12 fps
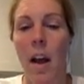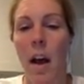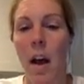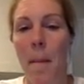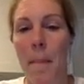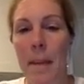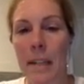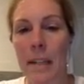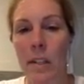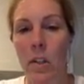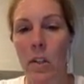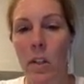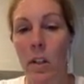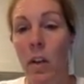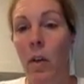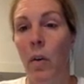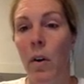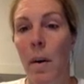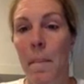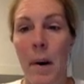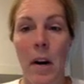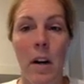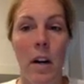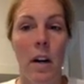A pencil or a
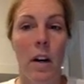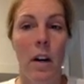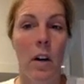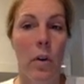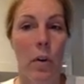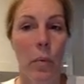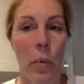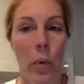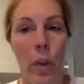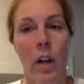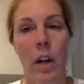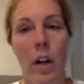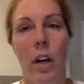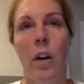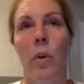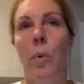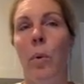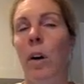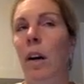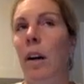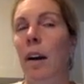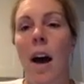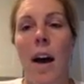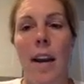marker or a ruler or
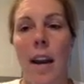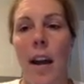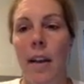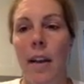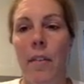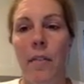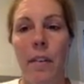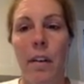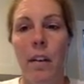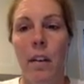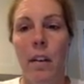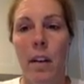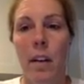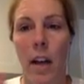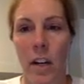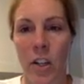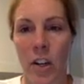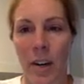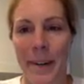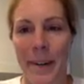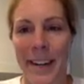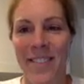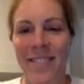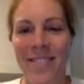a knife, not a sharp
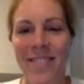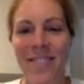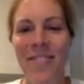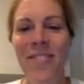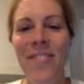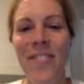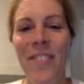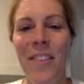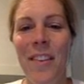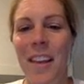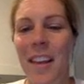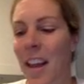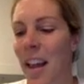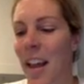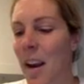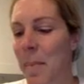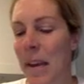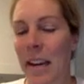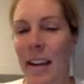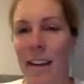knife, and a penny